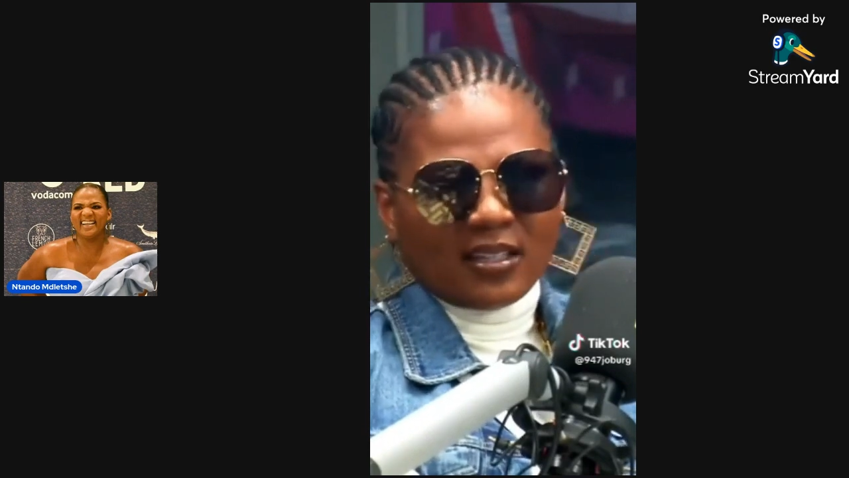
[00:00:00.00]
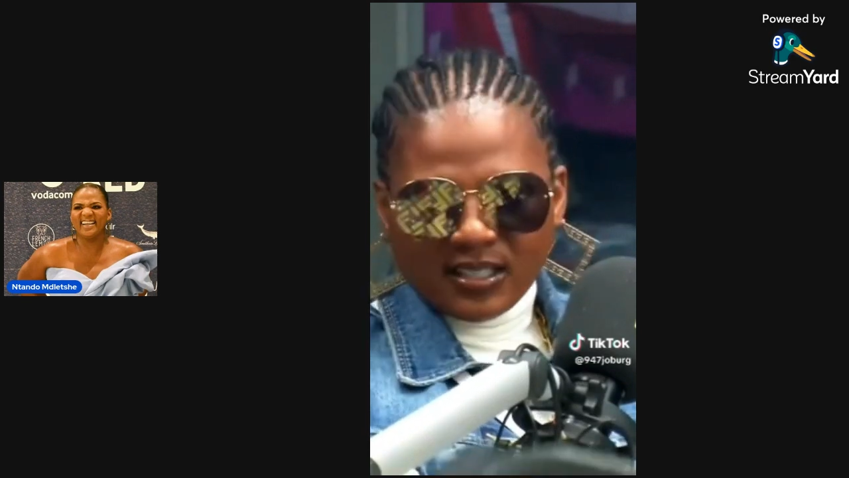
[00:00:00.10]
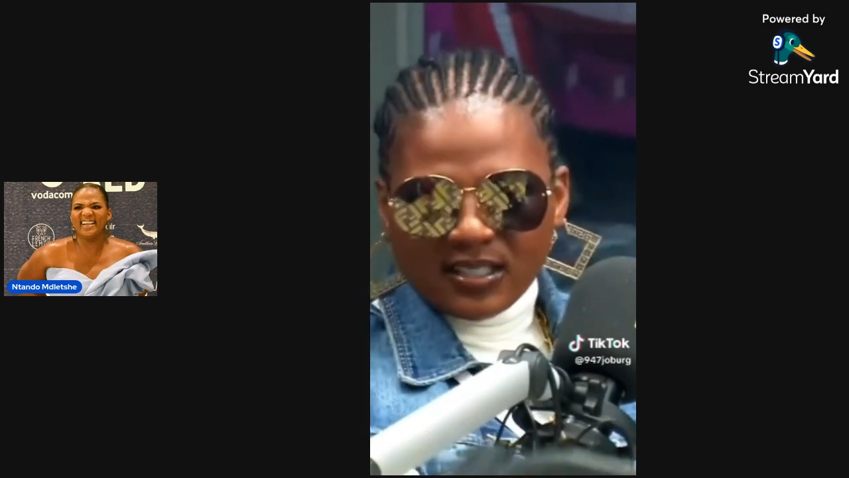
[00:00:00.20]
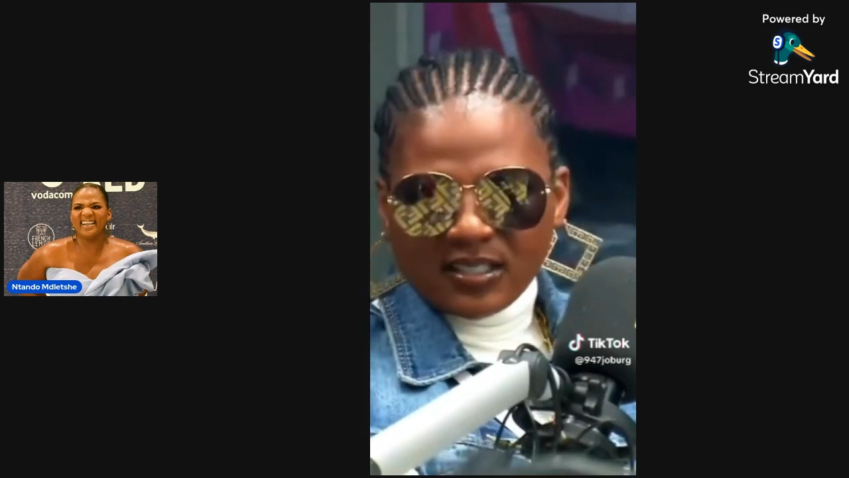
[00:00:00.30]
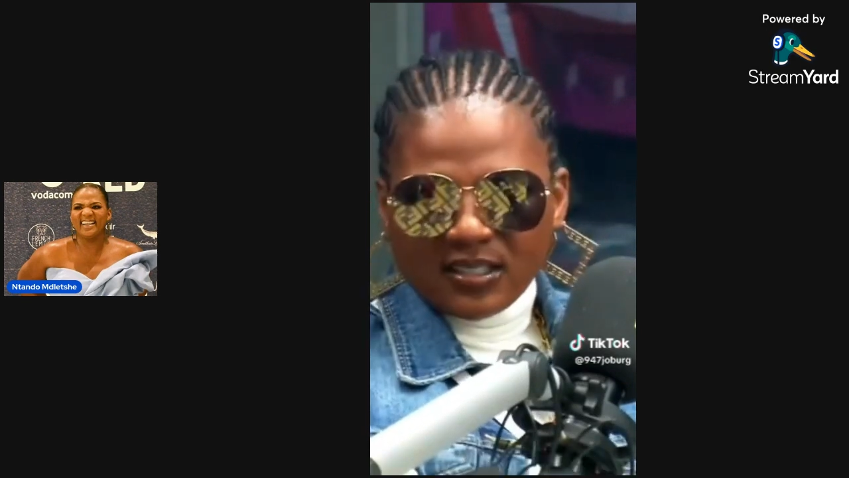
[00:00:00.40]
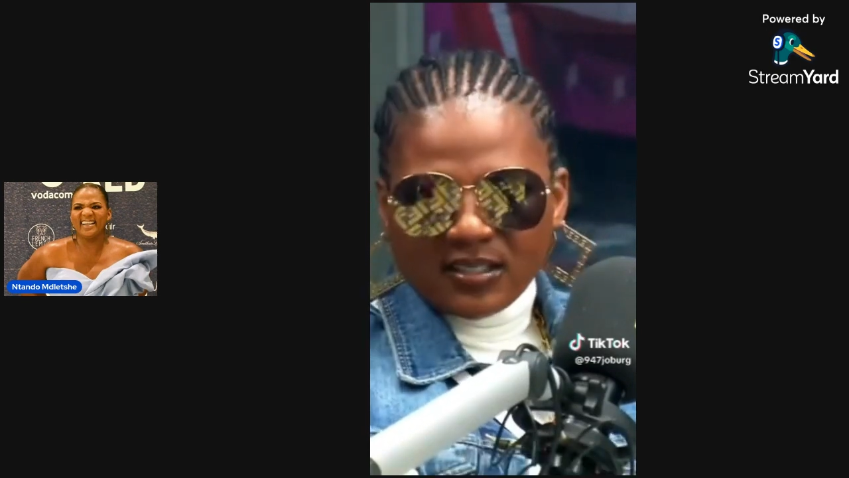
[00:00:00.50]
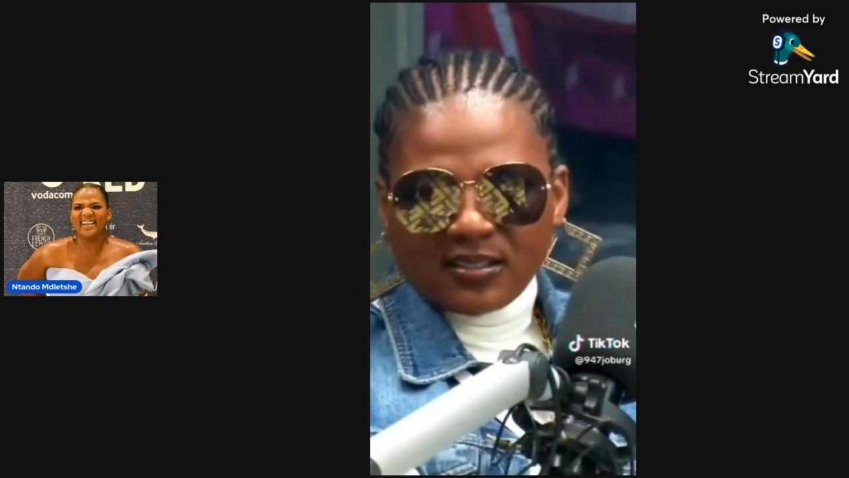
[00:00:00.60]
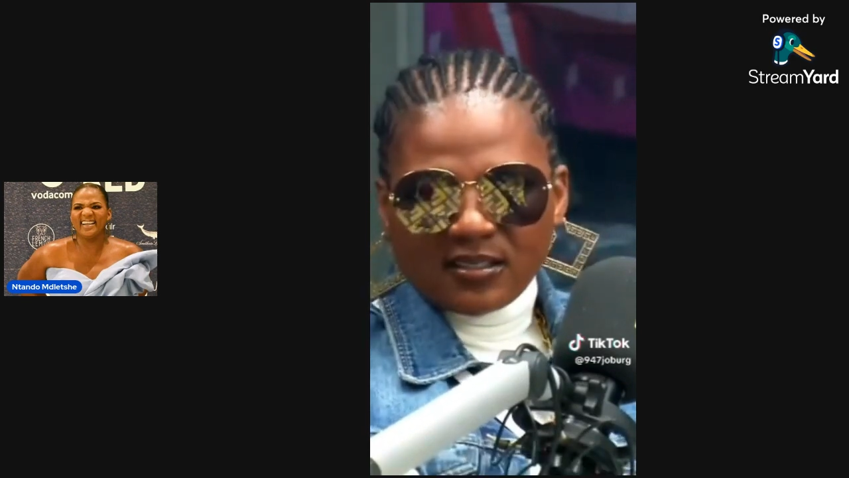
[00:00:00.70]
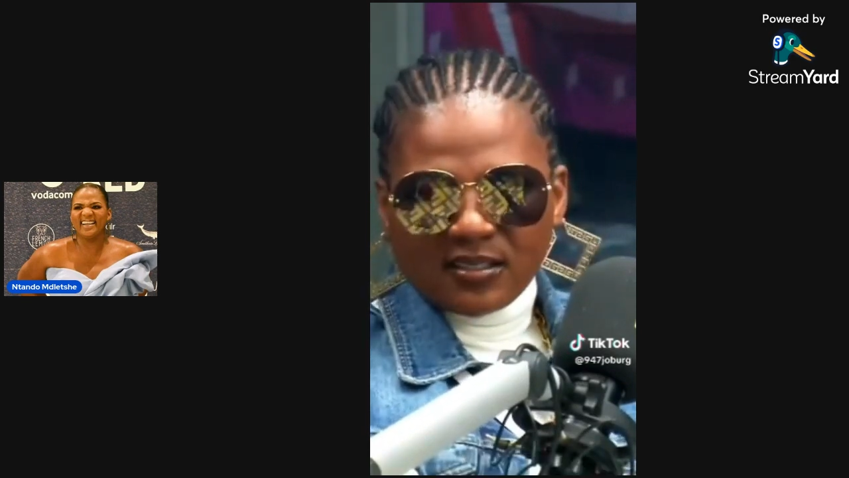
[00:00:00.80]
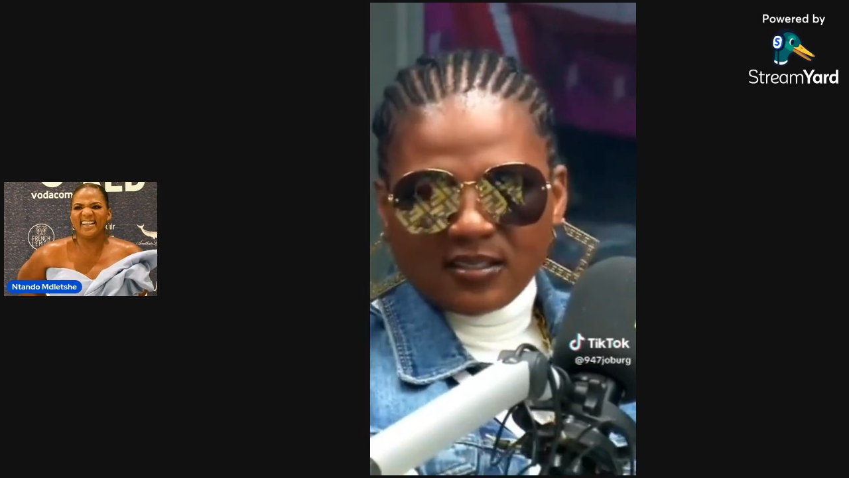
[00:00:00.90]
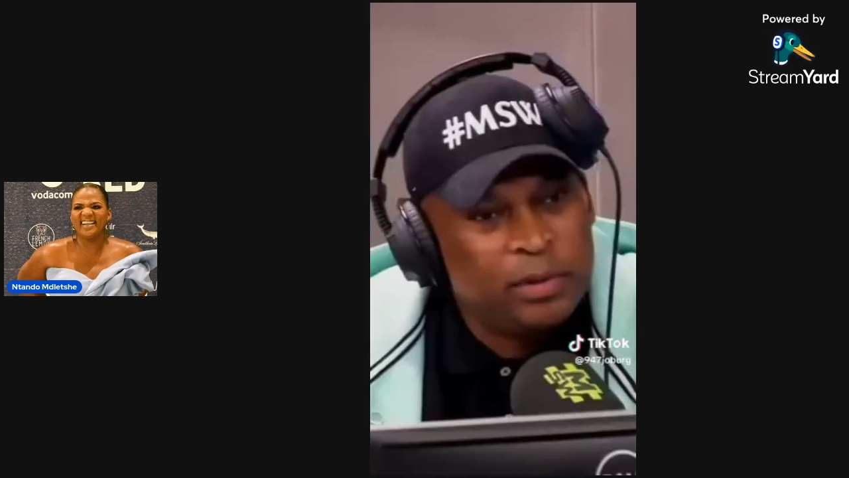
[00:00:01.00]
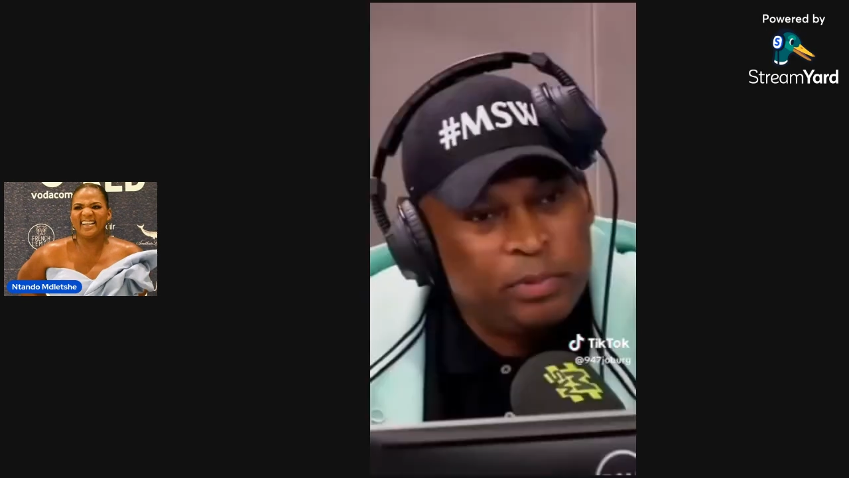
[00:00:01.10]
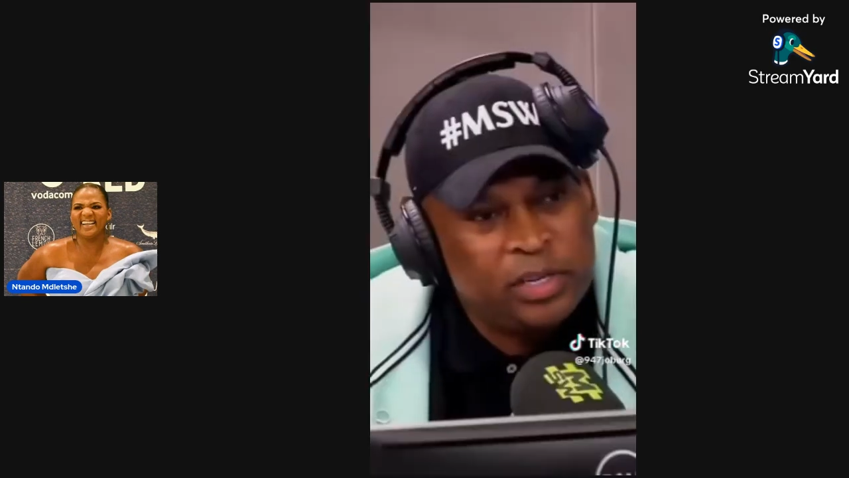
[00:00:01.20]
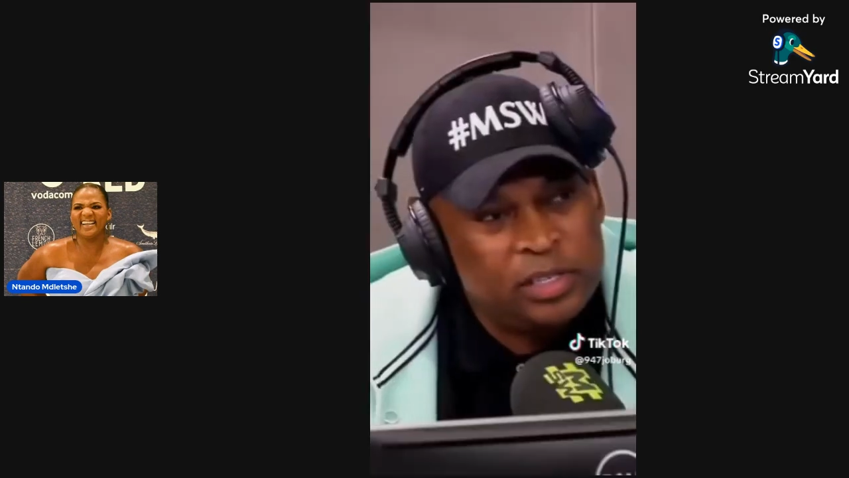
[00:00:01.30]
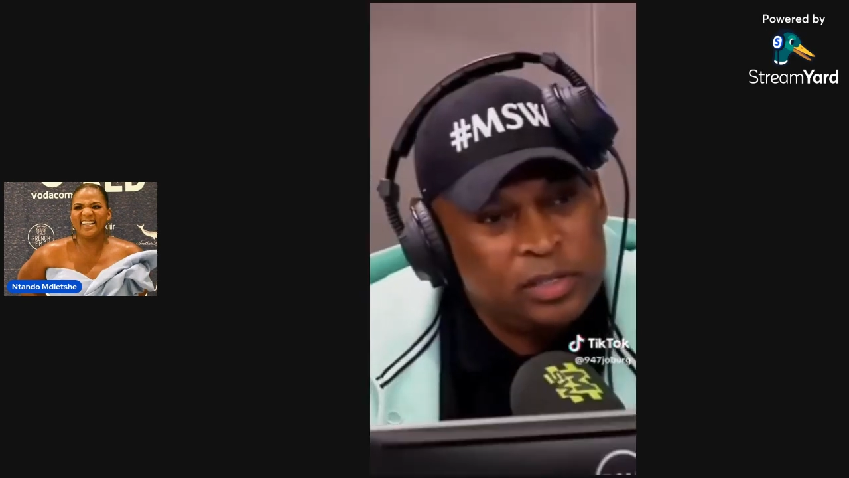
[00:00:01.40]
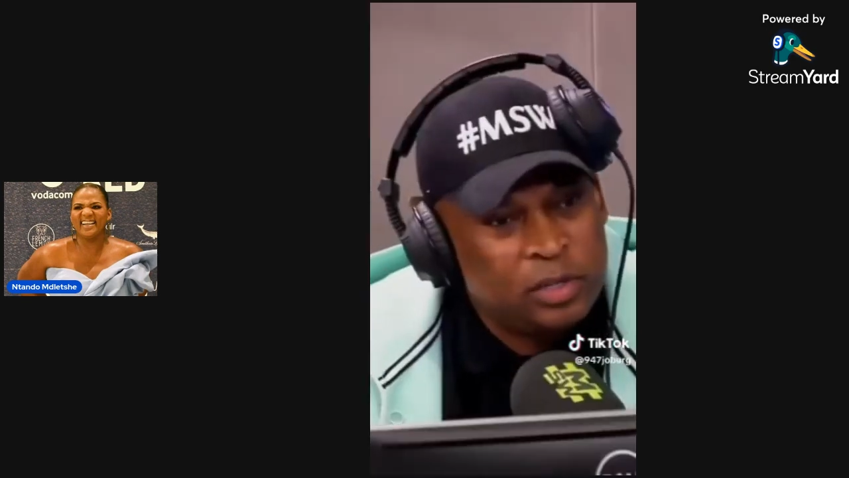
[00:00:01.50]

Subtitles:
But they're violating a person's